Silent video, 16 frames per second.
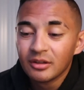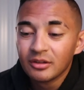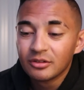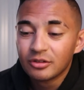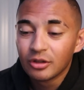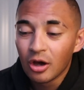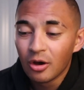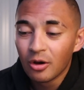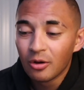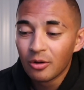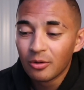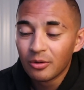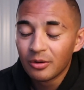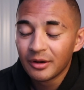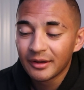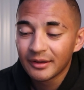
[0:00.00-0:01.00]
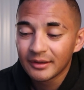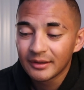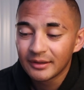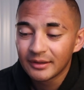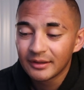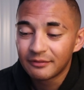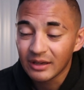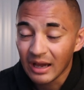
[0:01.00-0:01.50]
So
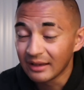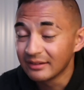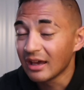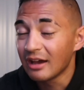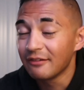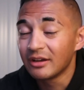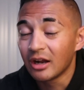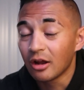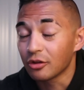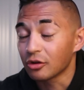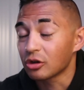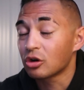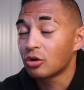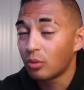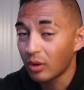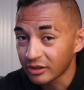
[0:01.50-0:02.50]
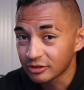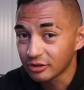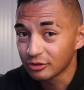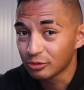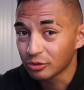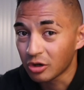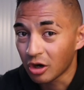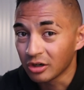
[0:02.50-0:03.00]
if you guys have any other
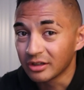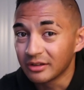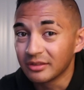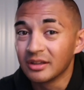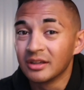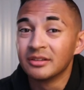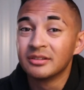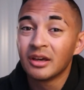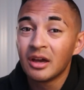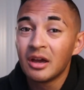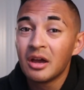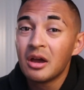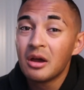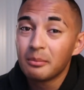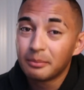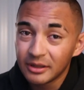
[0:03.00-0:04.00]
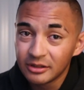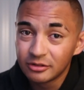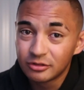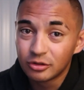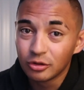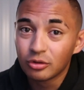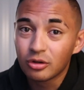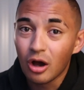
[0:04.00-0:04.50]
questions regarding this, please
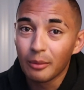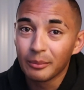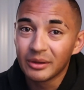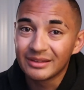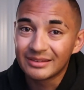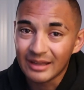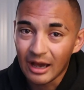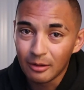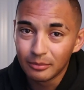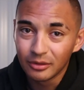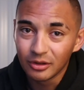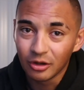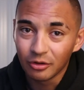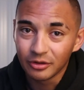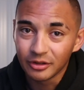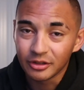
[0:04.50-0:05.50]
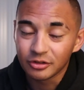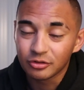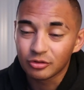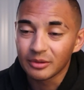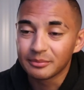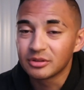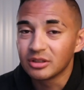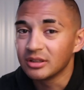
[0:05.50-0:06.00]
do comment down below in the
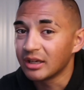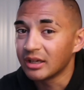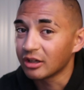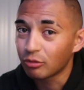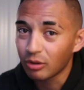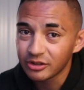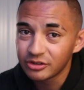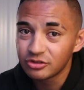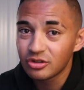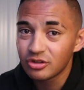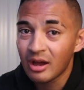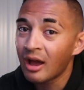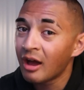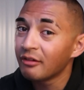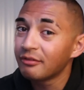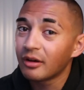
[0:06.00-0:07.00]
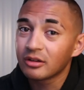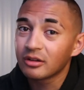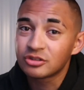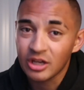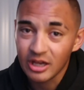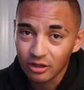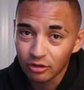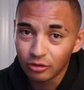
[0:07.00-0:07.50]
description. Any questions you have,
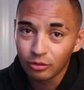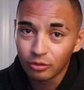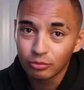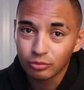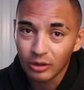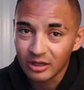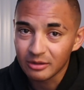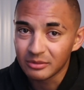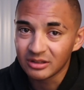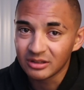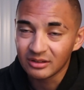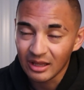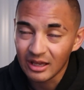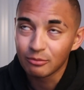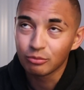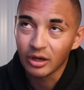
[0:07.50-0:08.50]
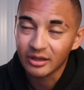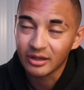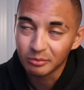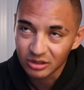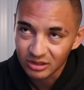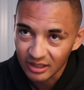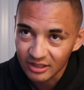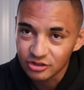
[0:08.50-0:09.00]
channel name
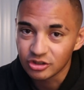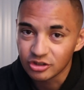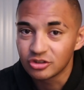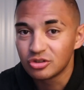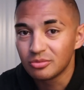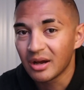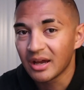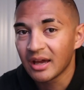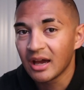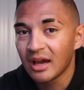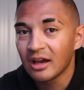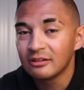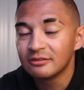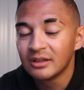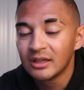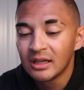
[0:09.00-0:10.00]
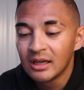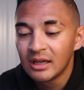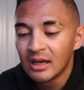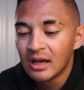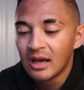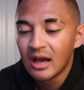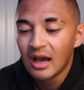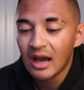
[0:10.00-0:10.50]
recommendations you might have,
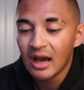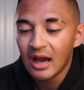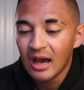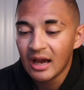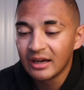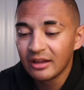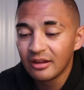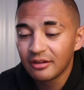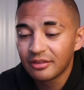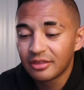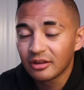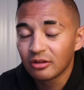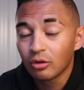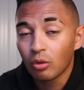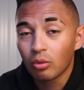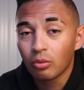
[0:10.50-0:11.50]
and anything